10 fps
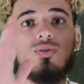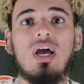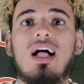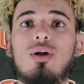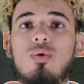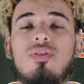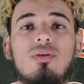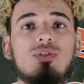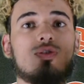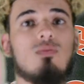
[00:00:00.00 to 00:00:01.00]
to
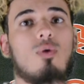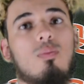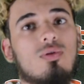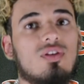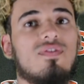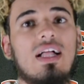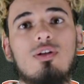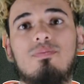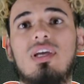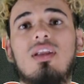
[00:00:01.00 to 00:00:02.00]
algorithms to mobile
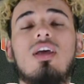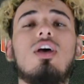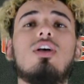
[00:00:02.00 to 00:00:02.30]
development.